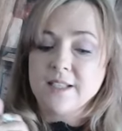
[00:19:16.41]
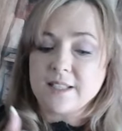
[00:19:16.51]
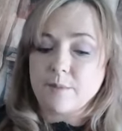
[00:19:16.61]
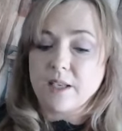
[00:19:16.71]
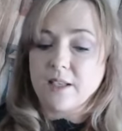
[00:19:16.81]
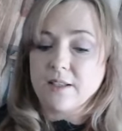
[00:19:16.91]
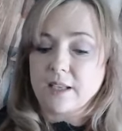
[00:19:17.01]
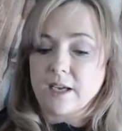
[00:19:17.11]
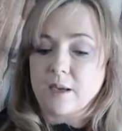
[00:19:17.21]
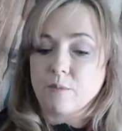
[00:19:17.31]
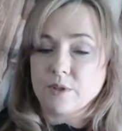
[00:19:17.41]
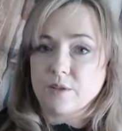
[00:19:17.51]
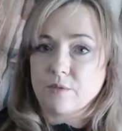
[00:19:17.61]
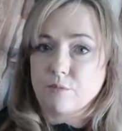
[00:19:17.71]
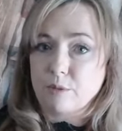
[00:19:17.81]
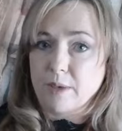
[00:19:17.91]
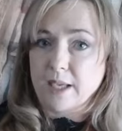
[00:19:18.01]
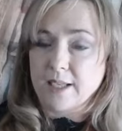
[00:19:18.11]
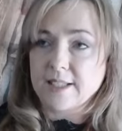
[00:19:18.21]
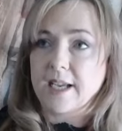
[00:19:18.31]
Something um, was a
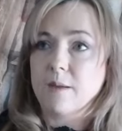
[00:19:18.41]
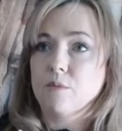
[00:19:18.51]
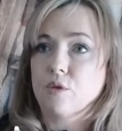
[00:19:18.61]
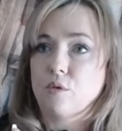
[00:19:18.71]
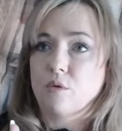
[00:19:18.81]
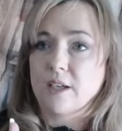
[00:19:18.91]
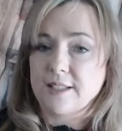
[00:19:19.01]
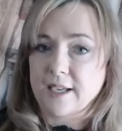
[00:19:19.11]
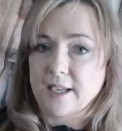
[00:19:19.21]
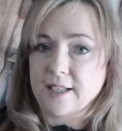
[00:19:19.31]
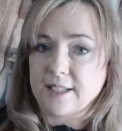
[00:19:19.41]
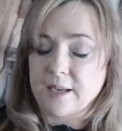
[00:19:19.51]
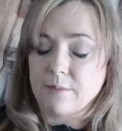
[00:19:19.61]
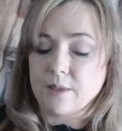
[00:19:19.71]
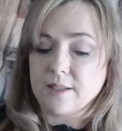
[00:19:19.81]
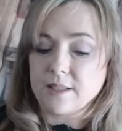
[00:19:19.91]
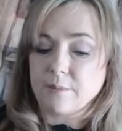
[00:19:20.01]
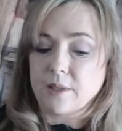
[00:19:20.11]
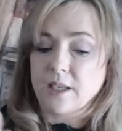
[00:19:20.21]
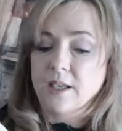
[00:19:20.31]
repeat attempt or a second attempt at
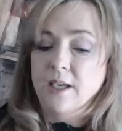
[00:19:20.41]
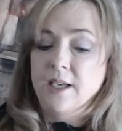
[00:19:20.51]
something,